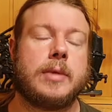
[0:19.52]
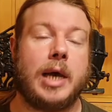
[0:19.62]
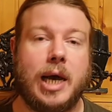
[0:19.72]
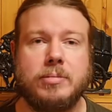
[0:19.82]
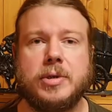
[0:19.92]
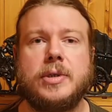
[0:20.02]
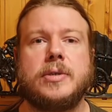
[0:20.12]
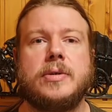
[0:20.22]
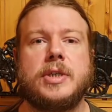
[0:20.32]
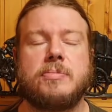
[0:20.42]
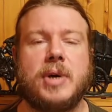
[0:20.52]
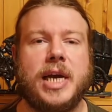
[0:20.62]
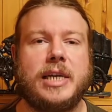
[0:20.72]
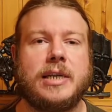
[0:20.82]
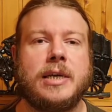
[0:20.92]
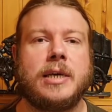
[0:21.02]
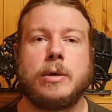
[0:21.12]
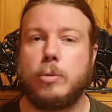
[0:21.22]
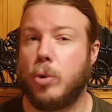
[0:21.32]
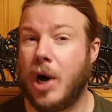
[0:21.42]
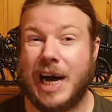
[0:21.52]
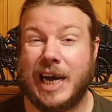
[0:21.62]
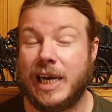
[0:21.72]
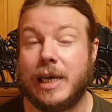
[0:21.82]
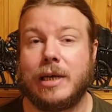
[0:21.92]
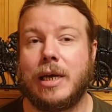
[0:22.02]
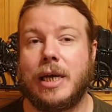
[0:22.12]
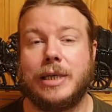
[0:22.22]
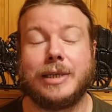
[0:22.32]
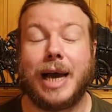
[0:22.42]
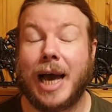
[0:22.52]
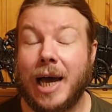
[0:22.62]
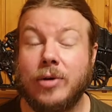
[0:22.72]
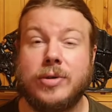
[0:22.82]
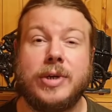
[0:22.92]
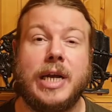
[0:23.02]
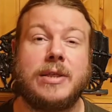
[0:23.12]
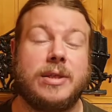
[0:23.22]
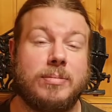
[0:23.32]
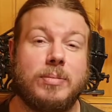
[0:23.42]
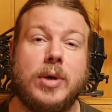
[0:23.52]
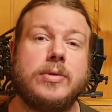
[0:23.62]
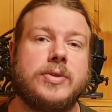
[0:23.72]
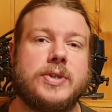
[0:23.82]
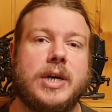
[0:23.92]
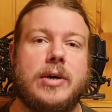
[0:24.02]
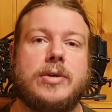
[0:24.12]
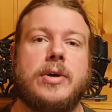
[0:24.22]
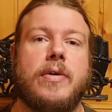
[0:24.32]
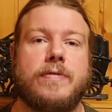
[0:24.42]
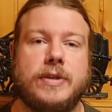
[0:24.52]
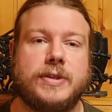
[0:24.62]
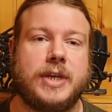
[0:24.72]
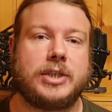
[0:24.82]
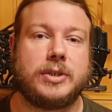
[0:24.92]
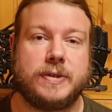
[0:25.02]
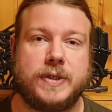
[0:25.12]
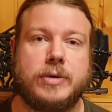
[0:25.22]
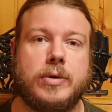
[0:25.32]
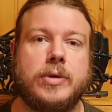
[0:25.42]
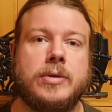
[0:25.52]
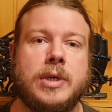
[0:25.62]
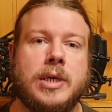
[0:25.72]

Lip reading: I'm going to explain why and how to get the most out of session 0,